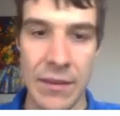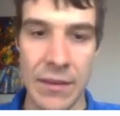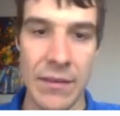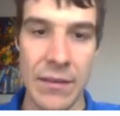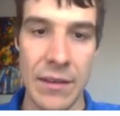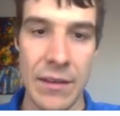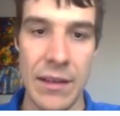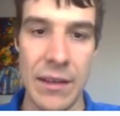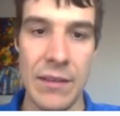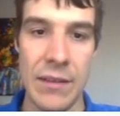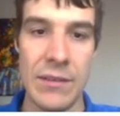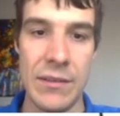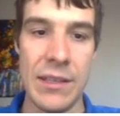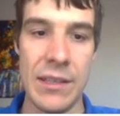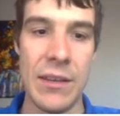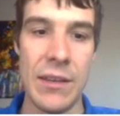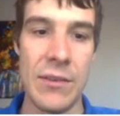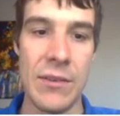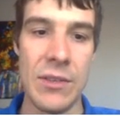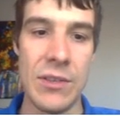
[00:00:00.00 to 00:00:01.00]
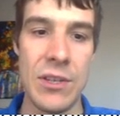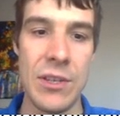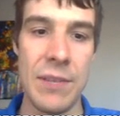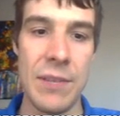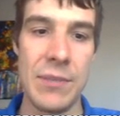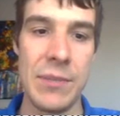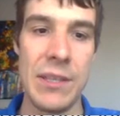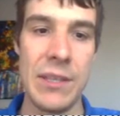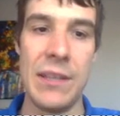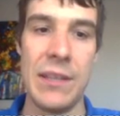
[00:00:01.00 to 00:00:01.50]
Right, you see those
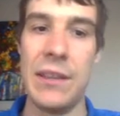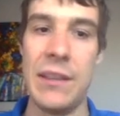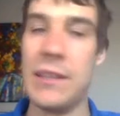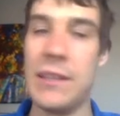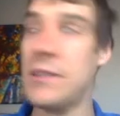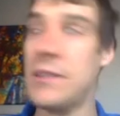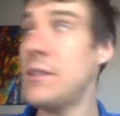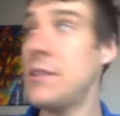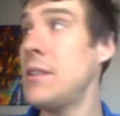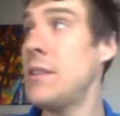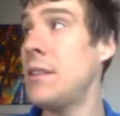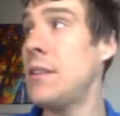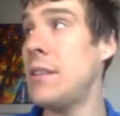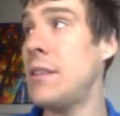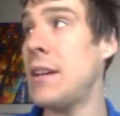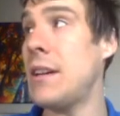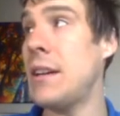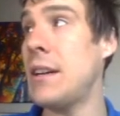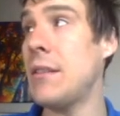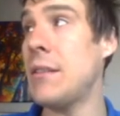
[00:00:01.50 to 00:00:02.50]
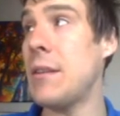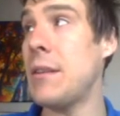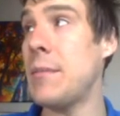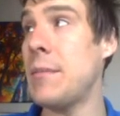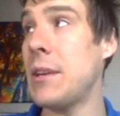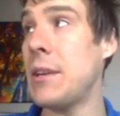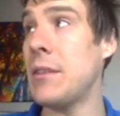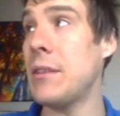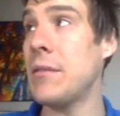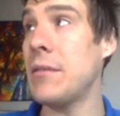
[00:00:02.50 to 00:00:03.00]
jumps in this diagram
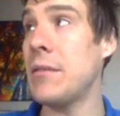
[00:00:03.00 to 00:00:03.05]
here.